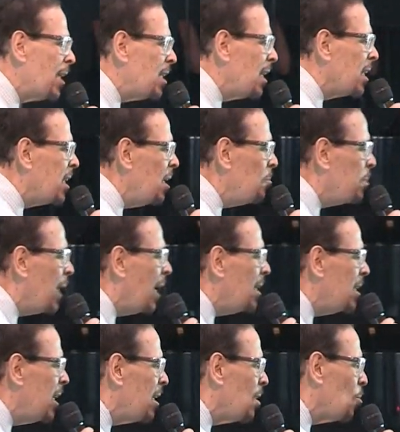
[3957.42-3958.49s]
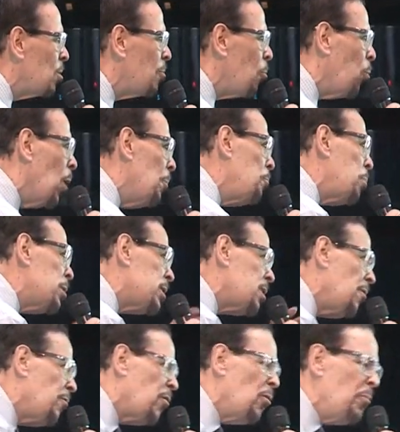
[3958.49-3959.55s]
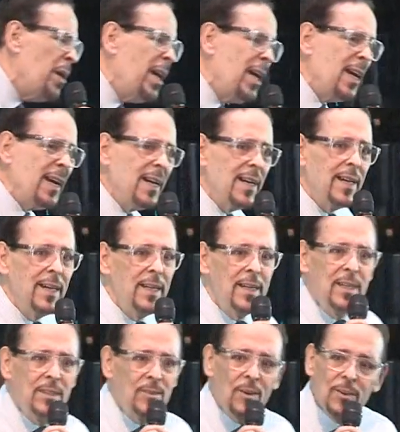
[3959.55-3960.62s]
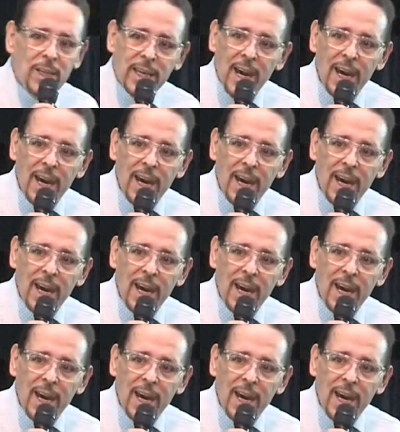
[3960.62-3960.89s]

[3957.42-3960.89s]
I can keep that little 1% for me. No, you